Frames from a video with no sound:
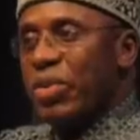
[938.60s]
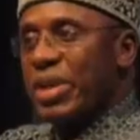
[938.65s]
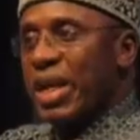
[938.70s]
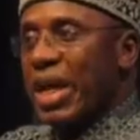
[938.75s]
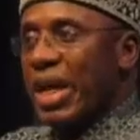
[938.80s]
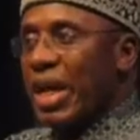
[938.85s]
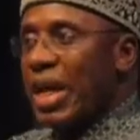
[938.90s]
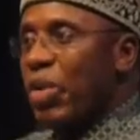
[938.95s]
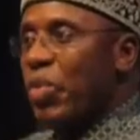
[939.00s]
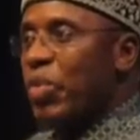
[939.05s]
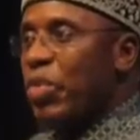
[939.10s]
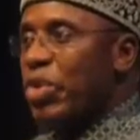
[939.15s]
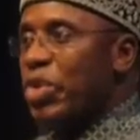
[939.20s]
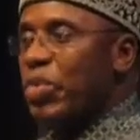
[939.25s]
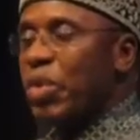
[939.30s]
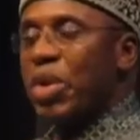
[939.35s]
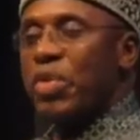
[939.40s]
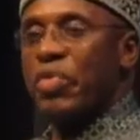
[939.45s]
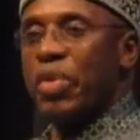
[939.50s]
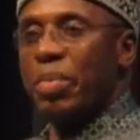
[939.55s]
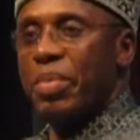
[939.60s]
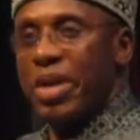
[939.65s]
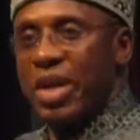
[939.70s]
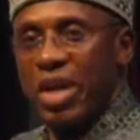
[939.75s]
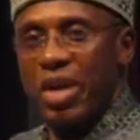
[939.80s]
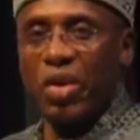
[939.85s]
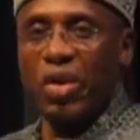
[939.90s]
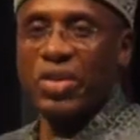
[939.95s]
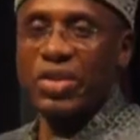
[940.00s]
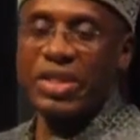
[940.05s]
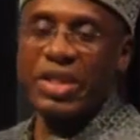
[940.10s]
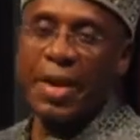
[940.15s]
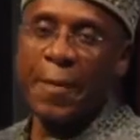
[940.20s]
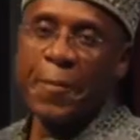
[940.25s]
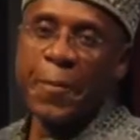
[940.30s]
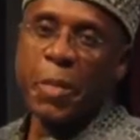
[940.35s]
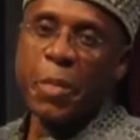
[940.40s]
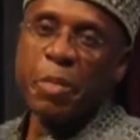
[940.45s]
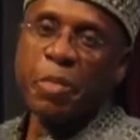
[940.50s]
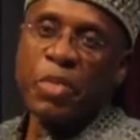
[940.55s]
Abuja, and we use money from Lagos
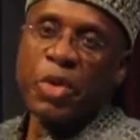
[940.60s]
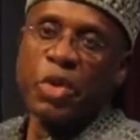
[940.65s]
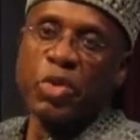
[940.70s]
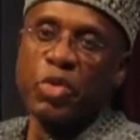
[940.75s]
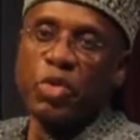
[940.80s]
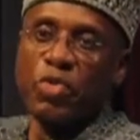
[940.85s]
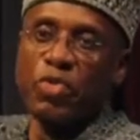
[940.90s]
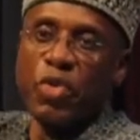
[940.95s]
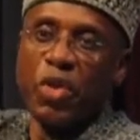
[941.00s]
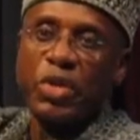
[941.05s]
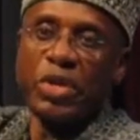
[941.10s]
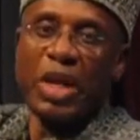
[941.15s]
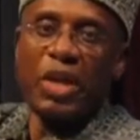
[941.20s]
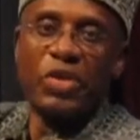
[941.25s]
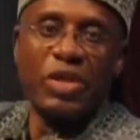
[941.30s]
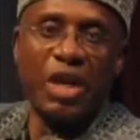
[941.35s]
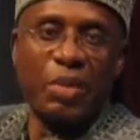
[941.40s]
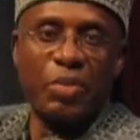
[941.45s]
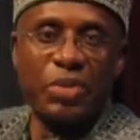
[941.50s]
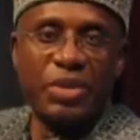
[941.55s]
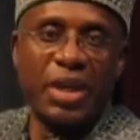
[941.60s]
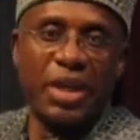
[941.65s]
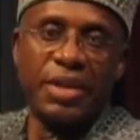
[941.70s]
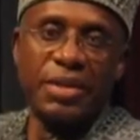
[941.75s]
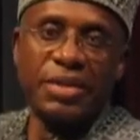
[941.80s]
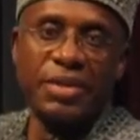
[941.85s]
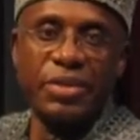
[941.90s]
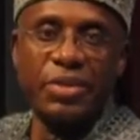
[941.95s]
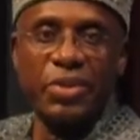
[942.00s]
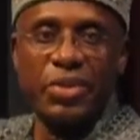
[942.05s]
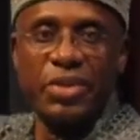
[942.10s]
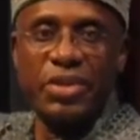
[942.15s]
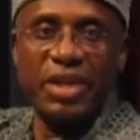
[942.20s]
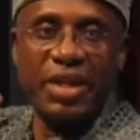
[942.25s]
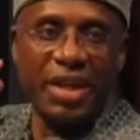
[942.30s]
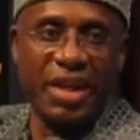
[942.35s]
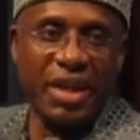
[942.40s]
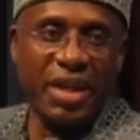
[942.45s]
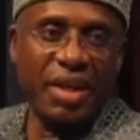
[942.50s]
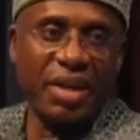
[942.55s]
to fund Kaduna Abuja, you will
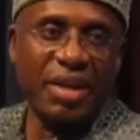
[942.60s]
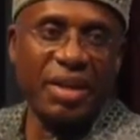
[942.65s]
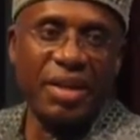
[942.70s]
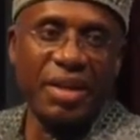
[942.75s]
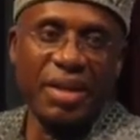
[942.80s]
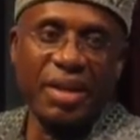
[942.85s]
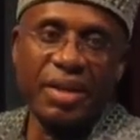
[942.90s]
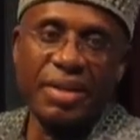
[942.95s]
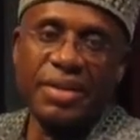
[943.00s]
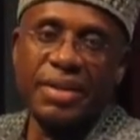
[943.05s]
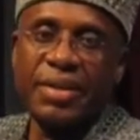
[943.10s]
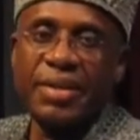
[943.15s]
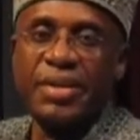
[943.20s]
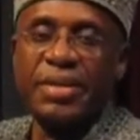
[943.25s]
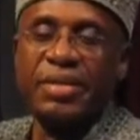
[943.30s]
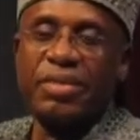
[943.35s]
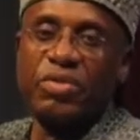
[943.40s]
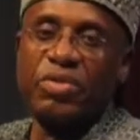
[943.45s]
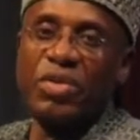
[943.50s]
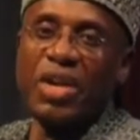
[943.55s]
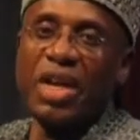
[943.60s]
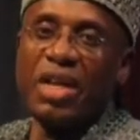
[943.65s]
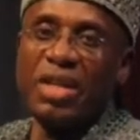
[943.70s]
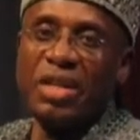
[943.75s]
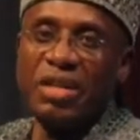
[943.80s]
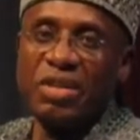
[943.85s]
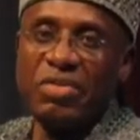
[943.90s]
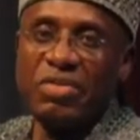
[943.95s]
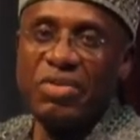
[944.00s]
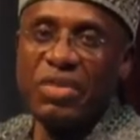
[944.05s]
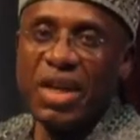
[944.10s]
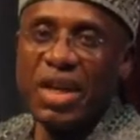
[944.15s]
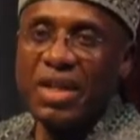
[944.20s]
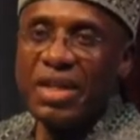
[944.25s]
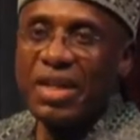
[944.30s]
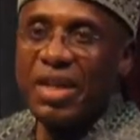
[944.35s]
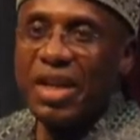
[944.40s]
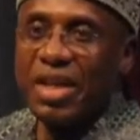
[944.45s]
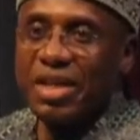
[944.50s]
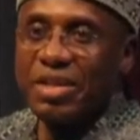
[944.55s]
say, huh, Fulani